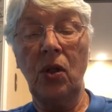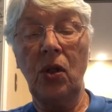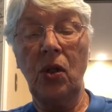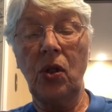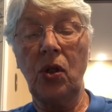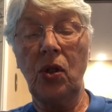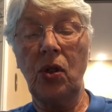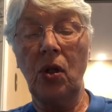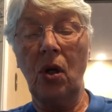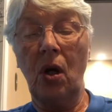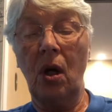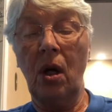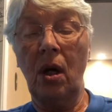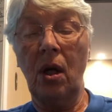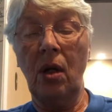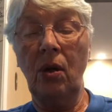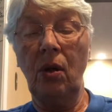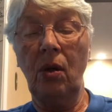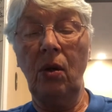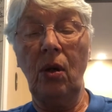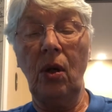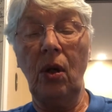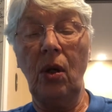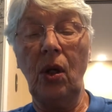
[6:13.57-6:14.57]

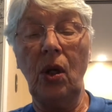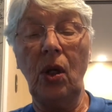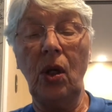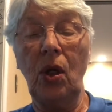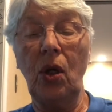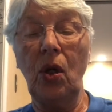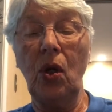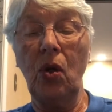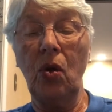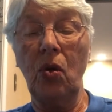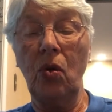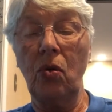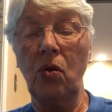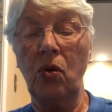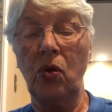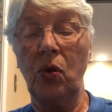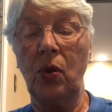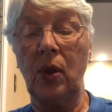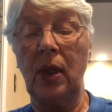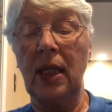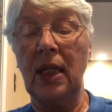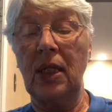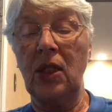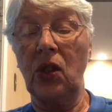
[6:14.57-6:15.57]
John
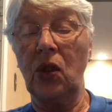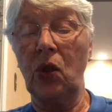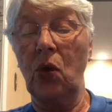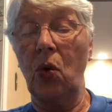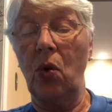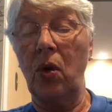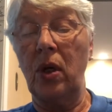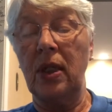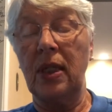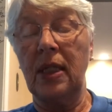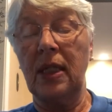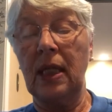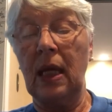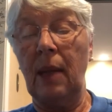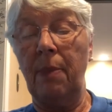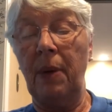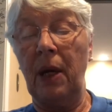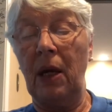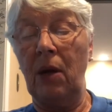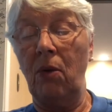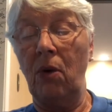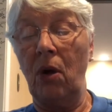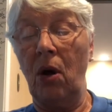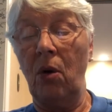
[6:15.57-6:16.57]
usually scorned
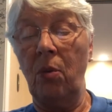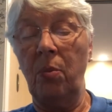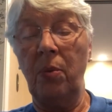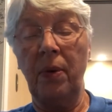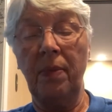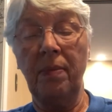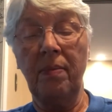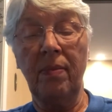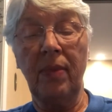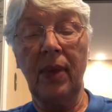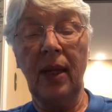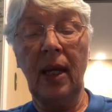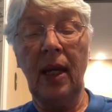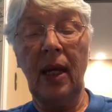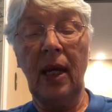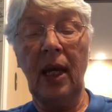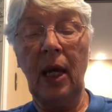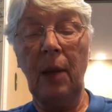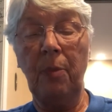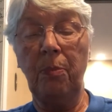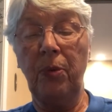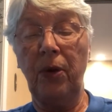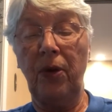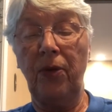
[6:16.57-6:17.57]
skipping rope.
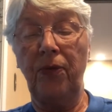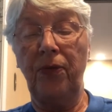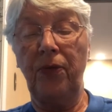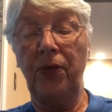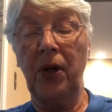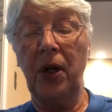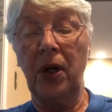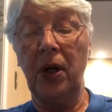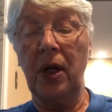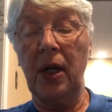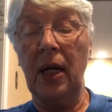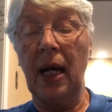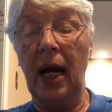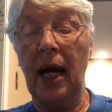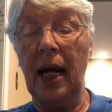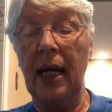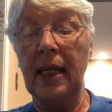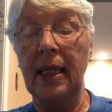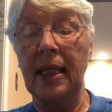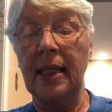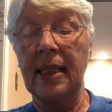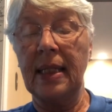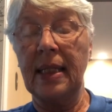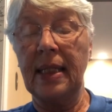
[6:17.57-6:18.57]
He preferred
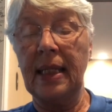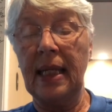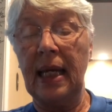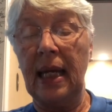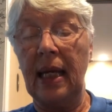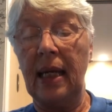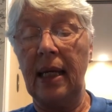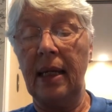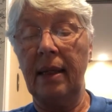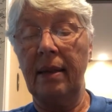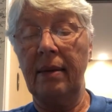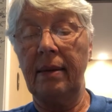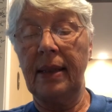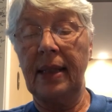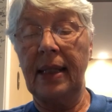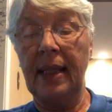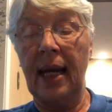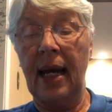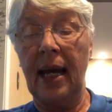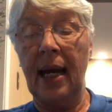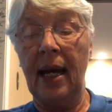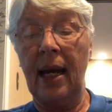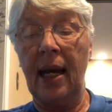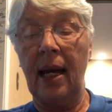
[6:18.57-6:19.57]
hide and seek,
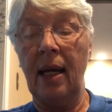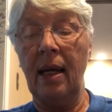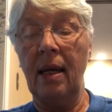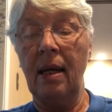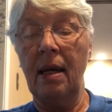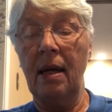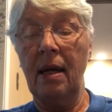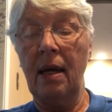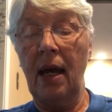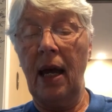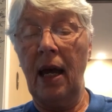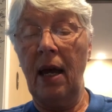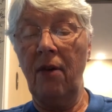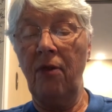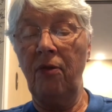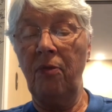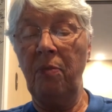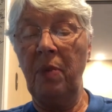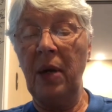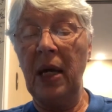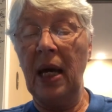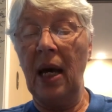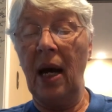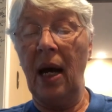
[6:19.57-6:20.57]
tag,
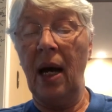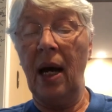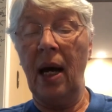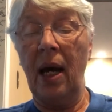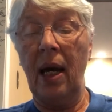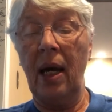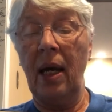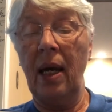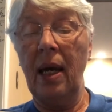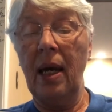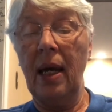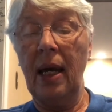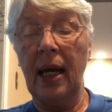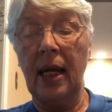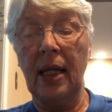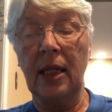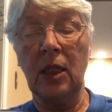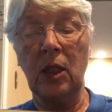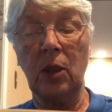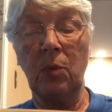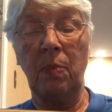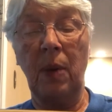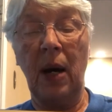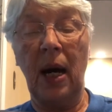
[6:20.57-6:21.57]
FBI, and
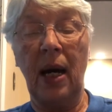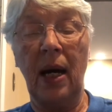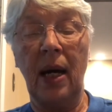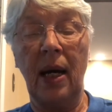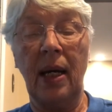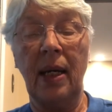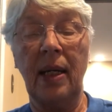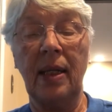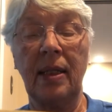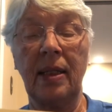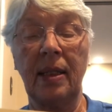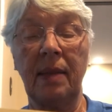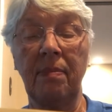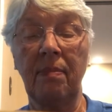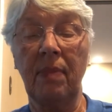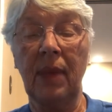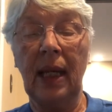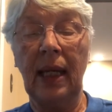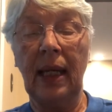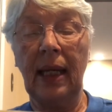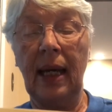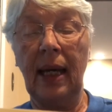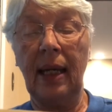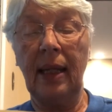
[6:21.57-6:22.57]
spies,
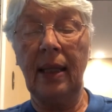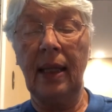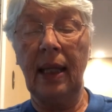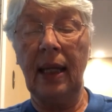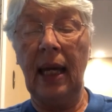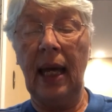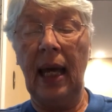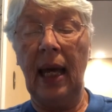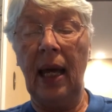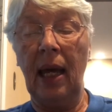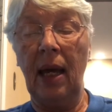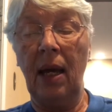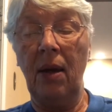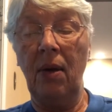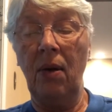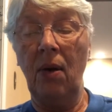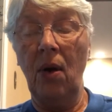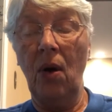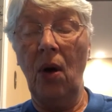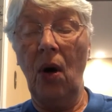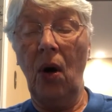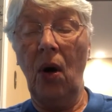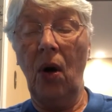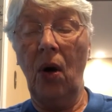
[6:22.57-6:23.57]
kick the can,
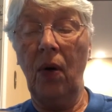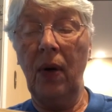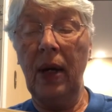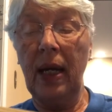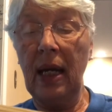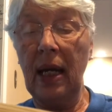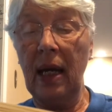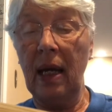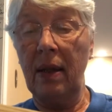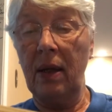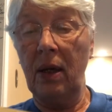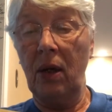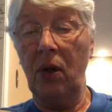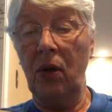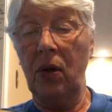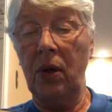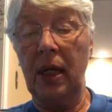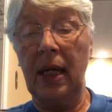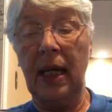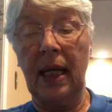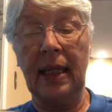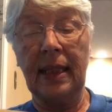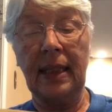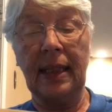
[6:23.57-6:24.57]
or any other
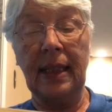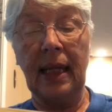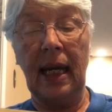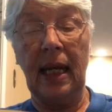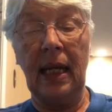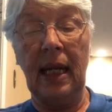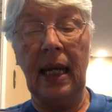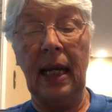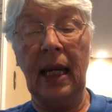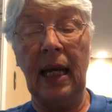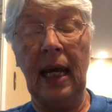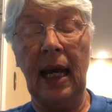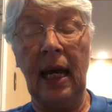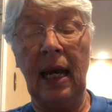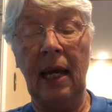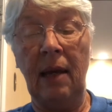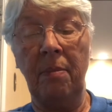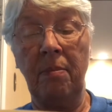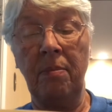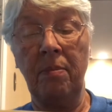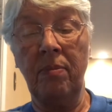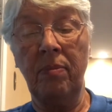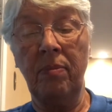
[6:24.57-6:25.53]
good exciting game.